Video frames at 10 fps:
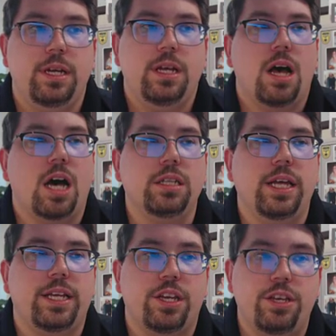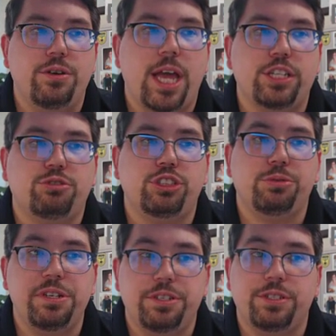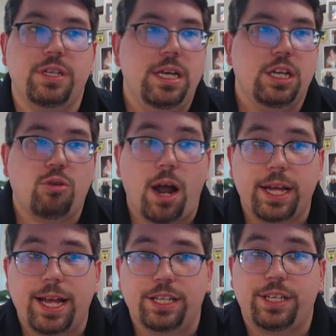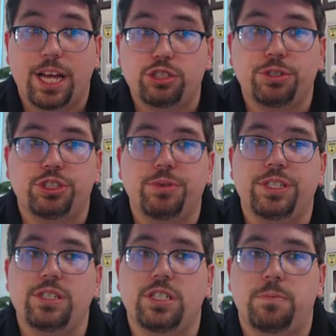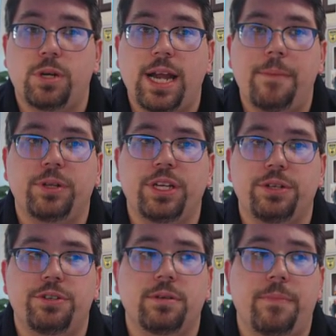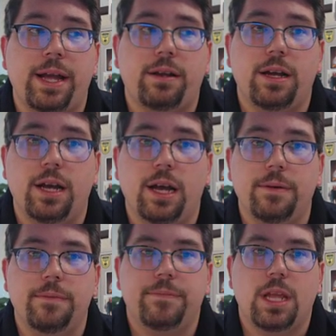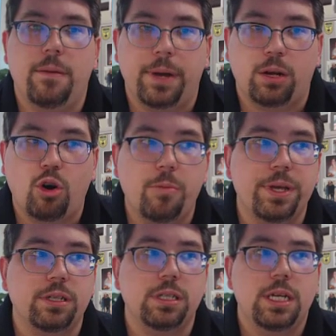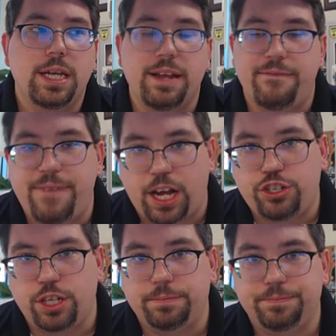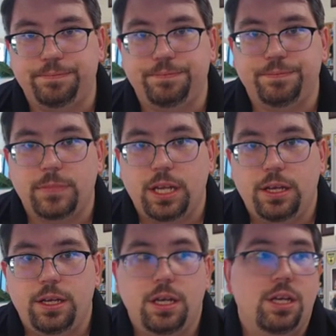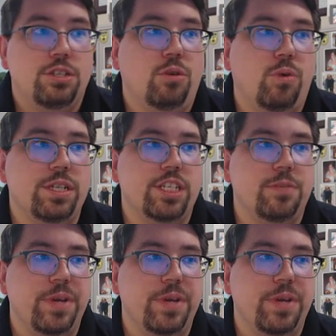Unlike acute gastroenteritis, chronic gastroenteritis is predominantly due to mic uh, microbial infection. So what does this mean?